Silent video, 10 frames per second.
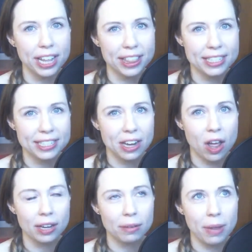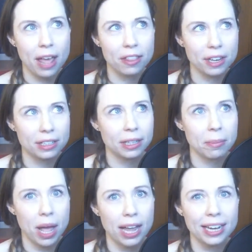That's not ethnically
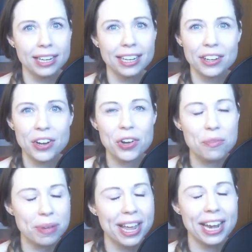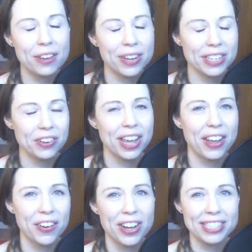mine, you know, but anyways, okay,
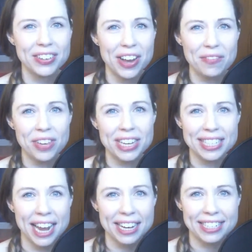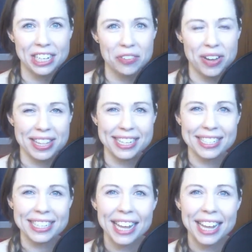go on. So I'm excited to hear about this.